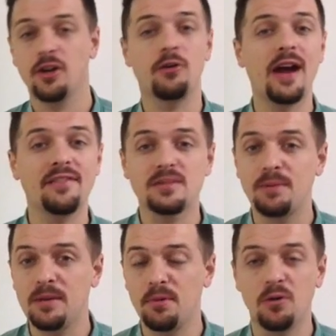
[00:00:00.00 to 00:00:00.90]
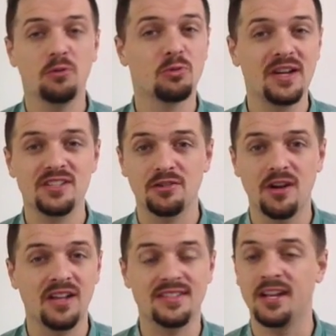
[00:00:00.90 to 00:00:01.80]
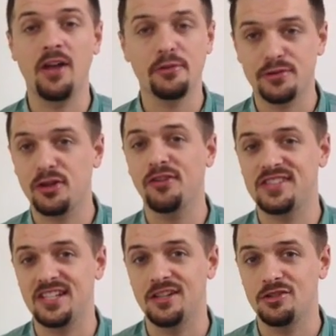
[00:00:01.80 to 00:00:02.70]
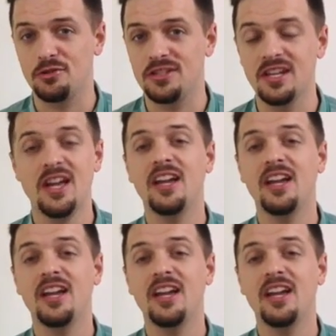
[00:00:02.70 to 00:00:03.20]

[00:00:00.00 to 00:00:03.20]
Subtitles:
craftspeople, restaurants, and other service industries